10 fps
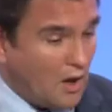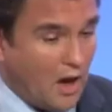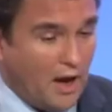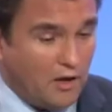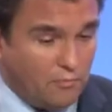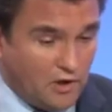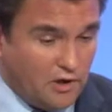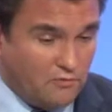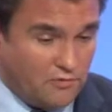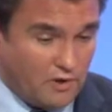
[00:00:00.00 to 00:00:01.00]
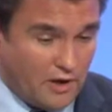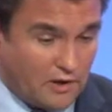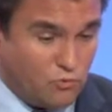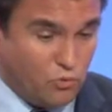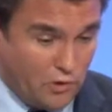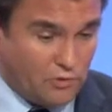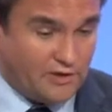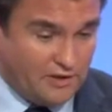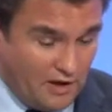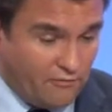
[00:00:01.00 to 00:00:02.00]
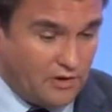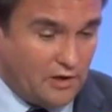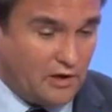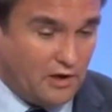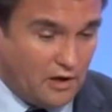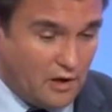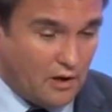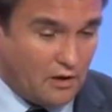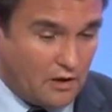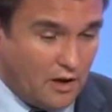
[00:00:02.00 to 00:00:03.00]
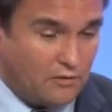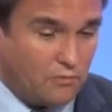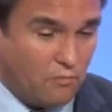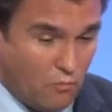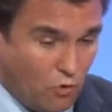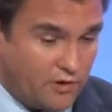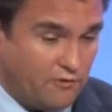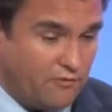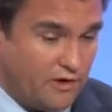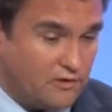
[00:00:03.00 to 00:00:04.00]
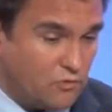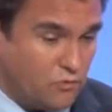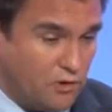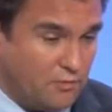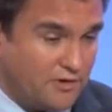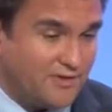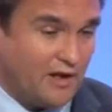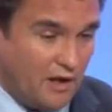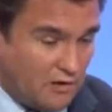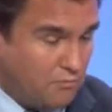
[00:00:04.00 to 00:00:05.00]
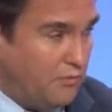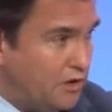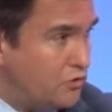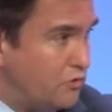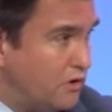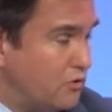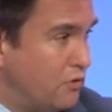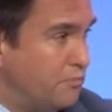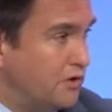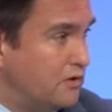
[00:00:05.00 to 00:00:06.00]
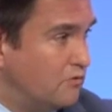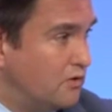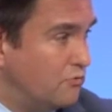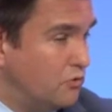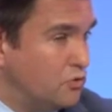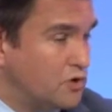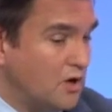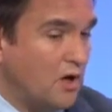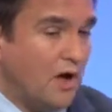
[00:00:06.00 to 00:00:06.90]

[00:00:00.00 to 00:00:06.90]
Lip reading: I believe that we will definitely get more defensive weapons and military equipment in the future.